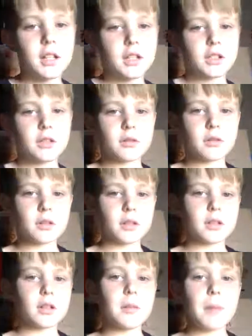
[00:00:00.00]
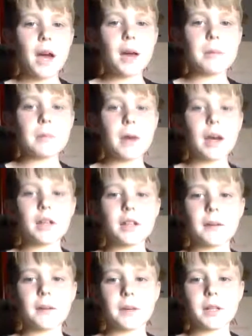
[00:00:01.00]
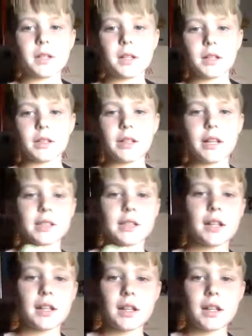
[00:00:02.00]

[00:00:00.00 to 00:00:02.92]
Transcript: She was in a bad bad, nevertheless.